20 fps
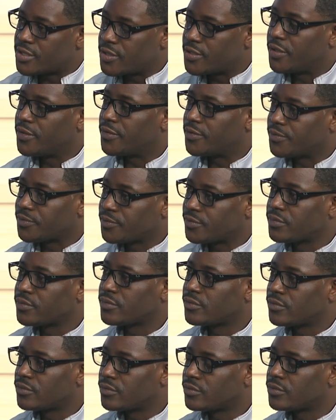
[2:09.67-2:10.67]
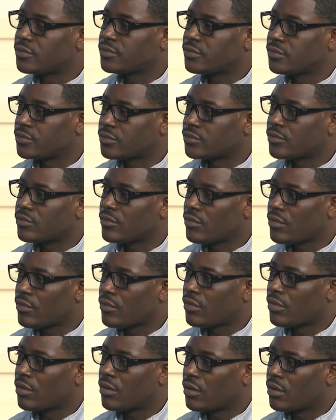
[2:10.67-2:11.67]
Taking the vaccine
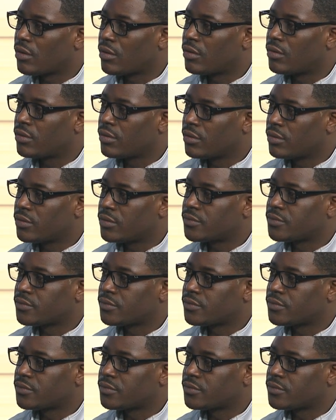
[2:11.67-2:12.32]
and putting it